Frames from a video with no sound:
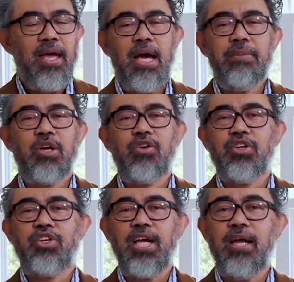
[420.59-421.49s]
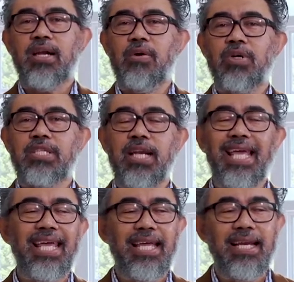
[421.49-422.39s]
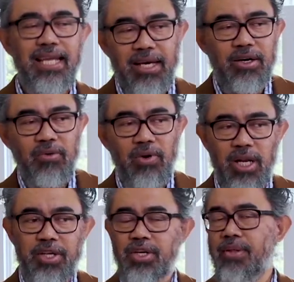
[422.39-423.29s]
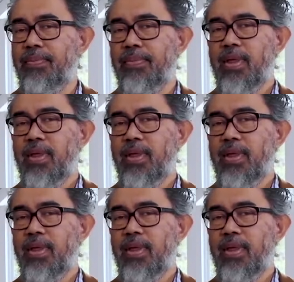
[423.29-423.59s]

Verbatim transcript: I mean, Christianity was an illegal religion.